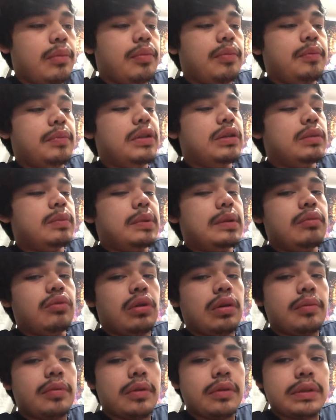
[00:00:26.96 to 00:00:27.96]
these people
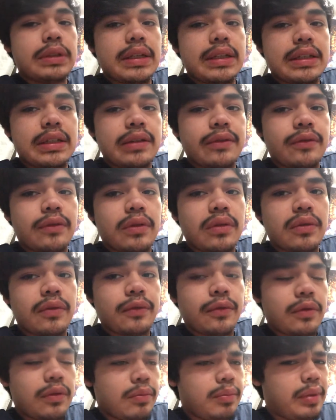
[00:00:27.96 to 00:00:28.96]
are protesting for
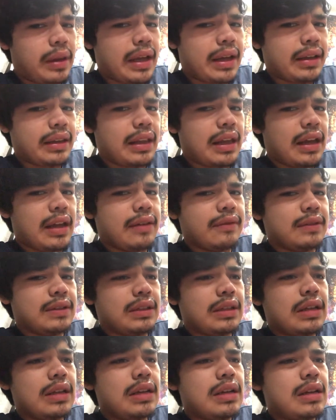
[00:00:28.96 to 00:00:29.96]
Black lives.
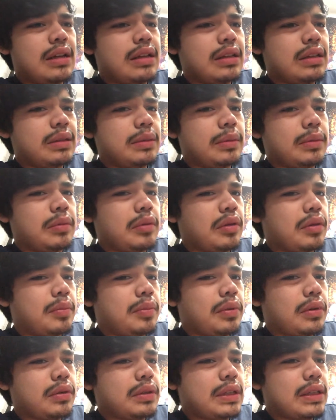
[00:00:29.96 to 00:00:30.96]
These people are
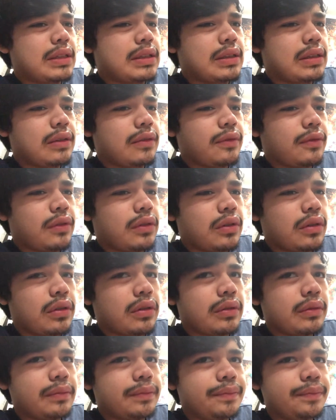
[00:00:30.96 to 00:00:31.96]
protesting
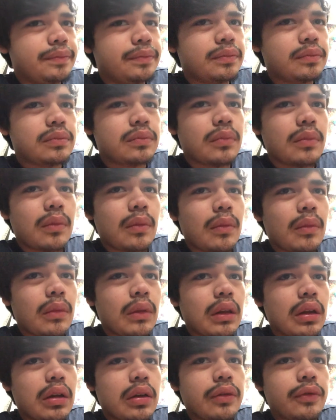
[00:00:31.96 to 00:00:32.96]
for
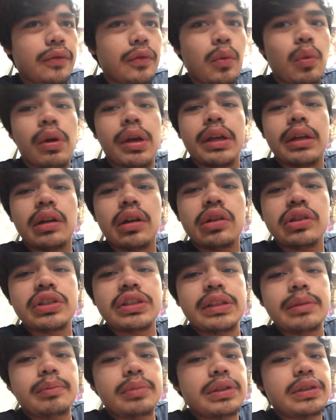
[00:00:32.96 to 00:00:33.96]
what? It all
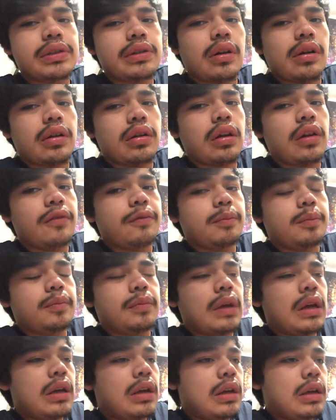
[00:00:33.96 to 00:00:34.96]
simply started off
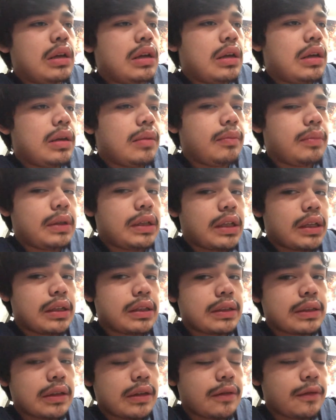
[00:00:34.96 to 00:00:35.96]

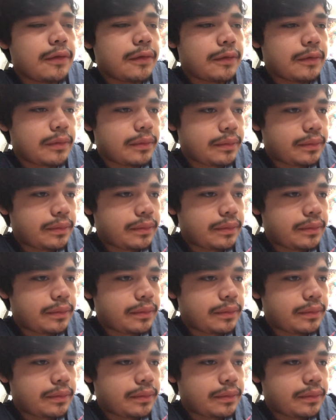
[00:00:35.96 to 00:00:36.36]
because of